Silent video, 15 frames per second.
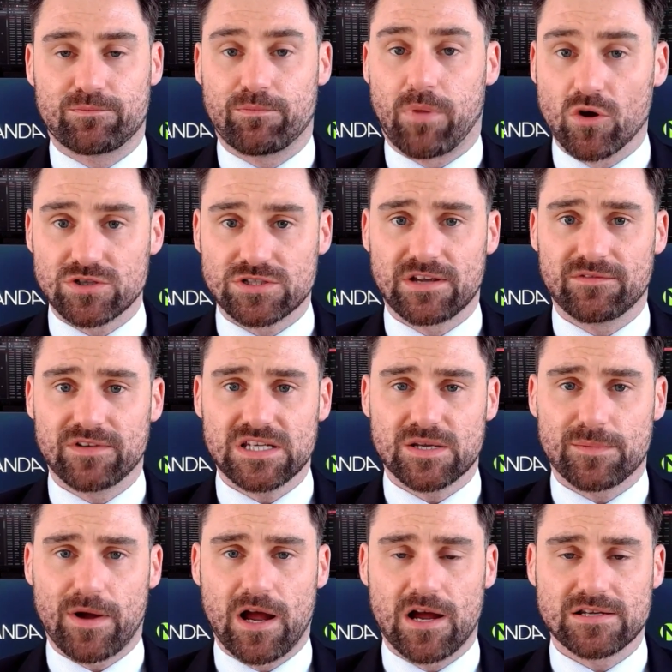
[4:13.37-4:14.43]
positively
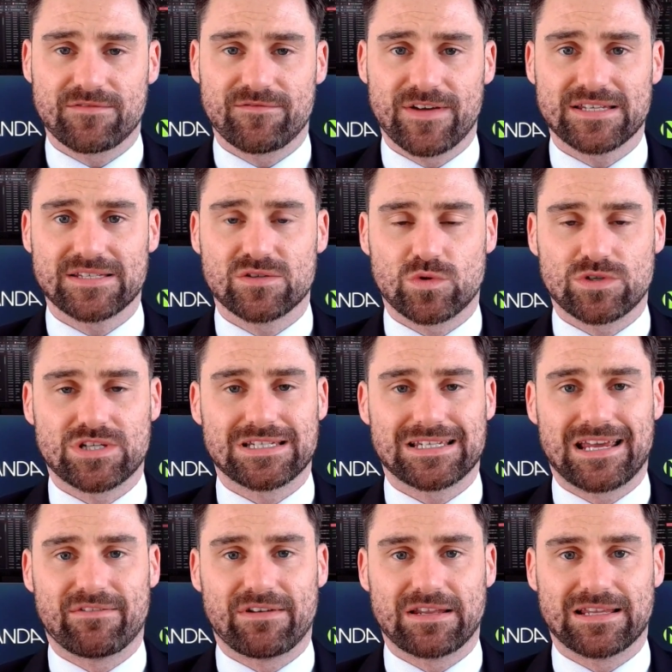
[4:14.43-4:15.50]
surprised investors, which is
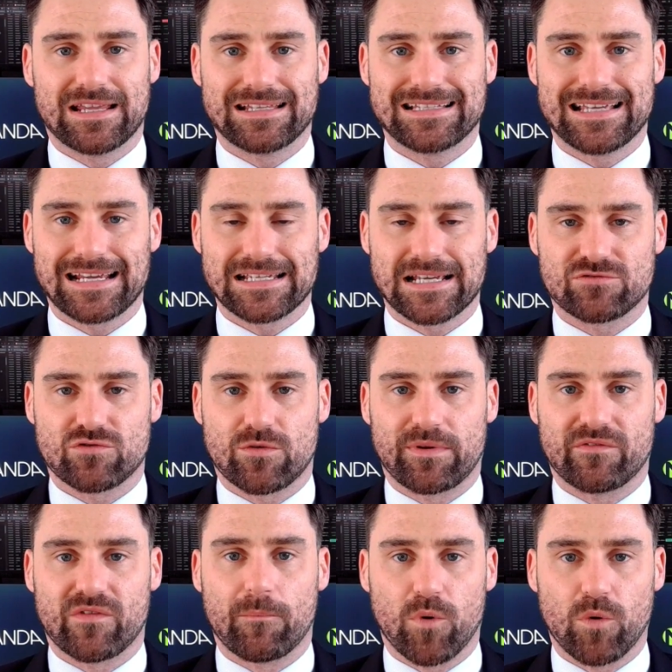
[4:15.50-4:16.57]
giving the tech sector a
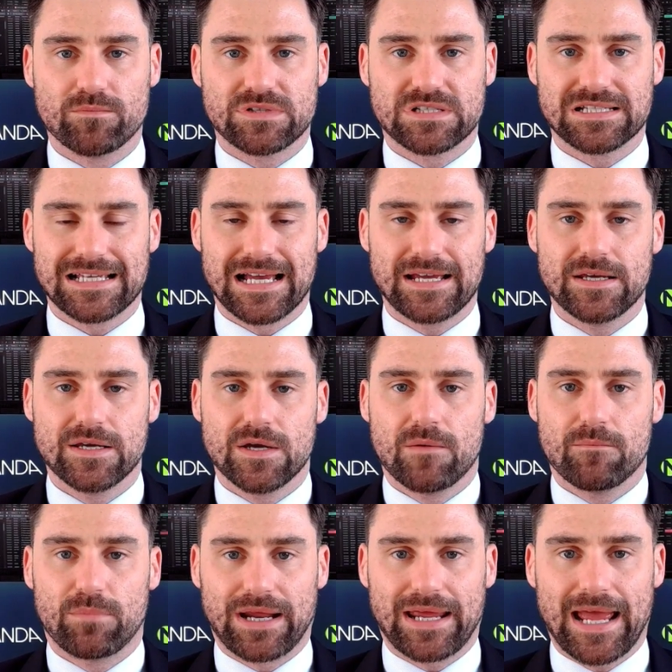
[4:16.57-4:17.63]
bit of a bump today.
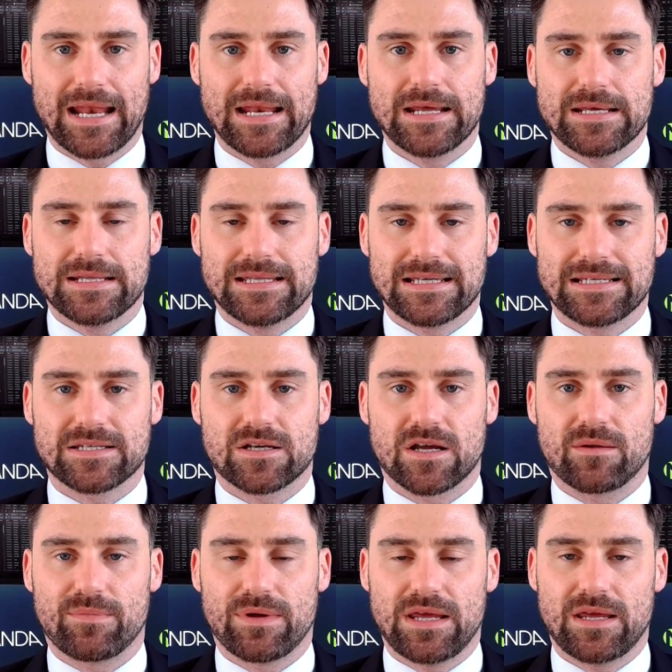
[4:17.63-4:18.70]
But again, this is going
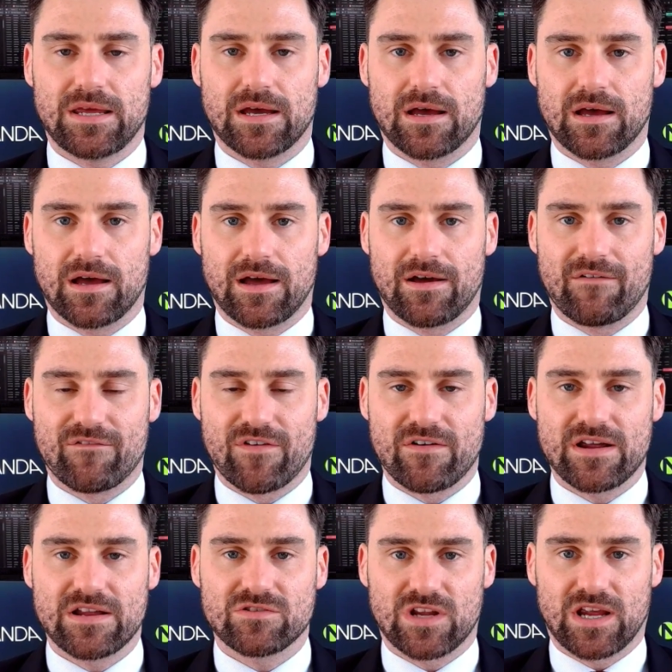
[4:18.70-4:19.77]
to be a
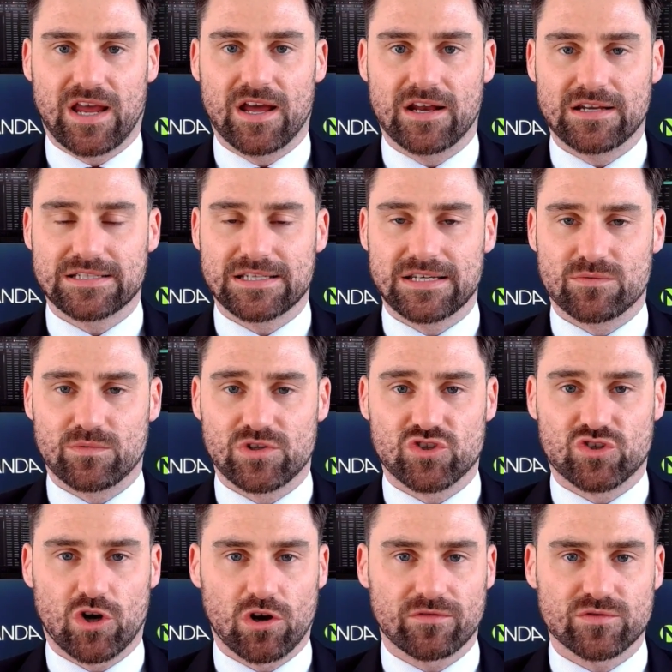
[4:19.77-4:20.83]
very interesting earnings season, which
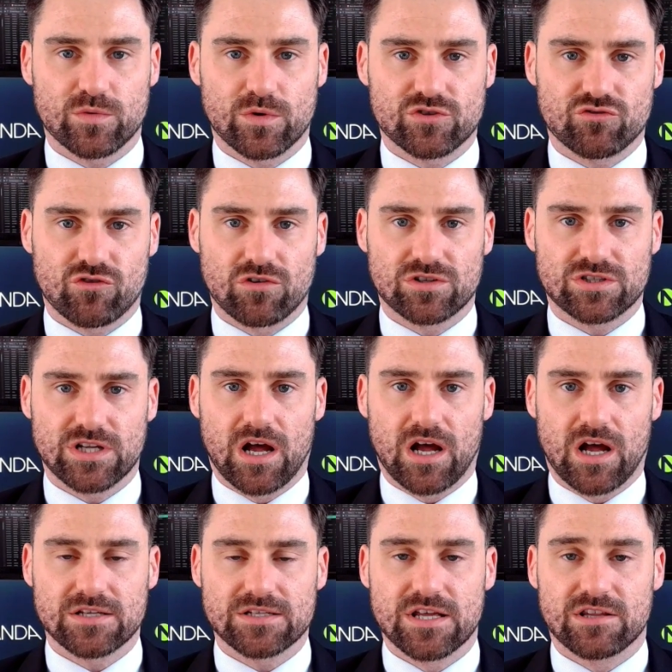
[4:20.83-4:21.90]
has got off to a strong
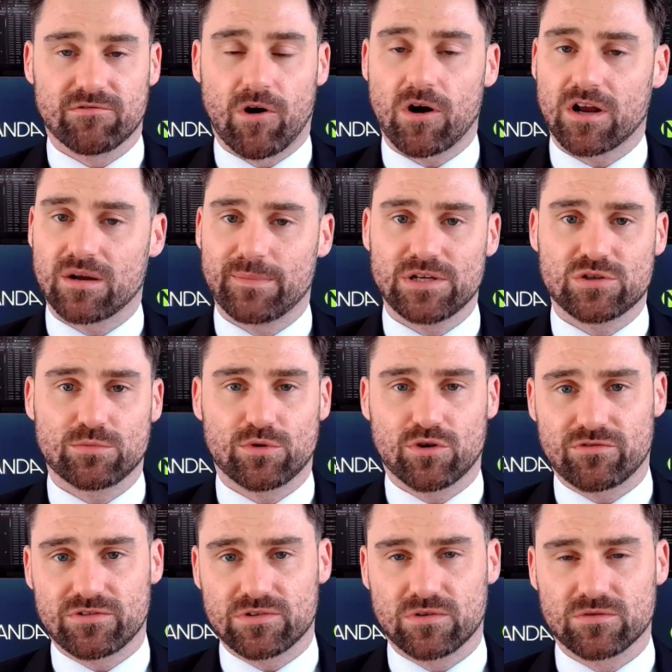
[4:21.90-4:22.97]
start. There are going to be some
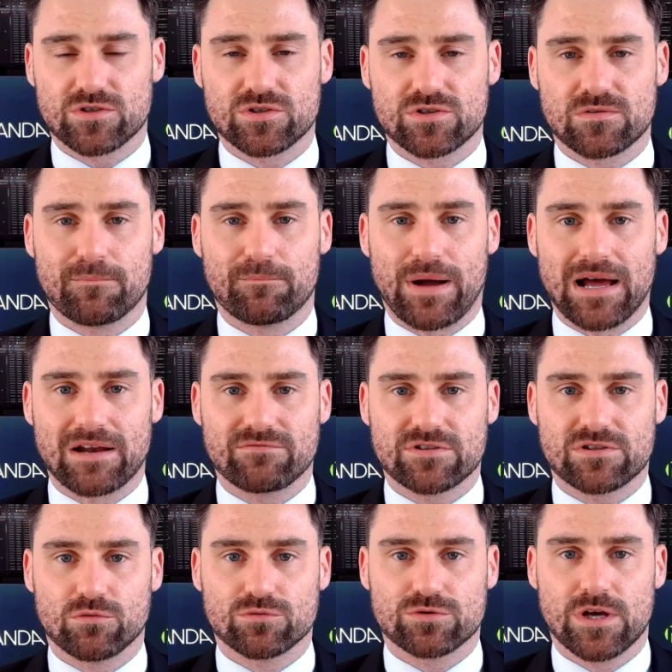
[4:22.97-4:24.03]
good results and some bad
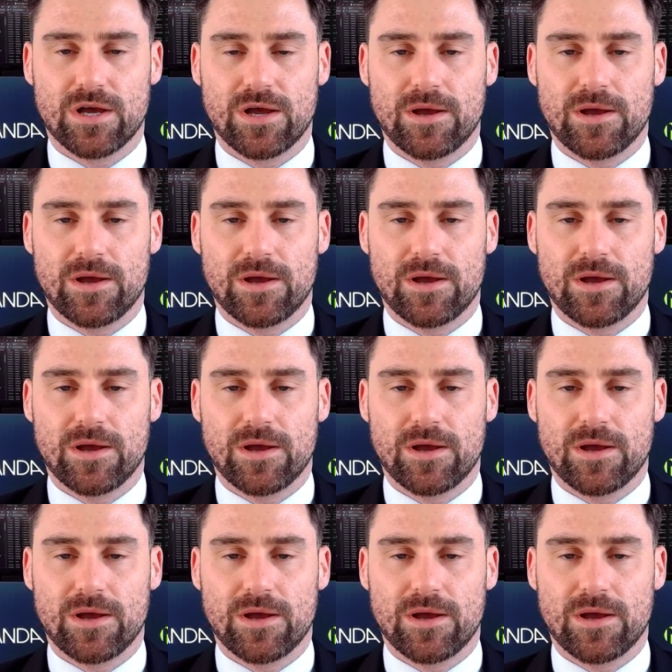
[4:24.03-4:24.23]
results,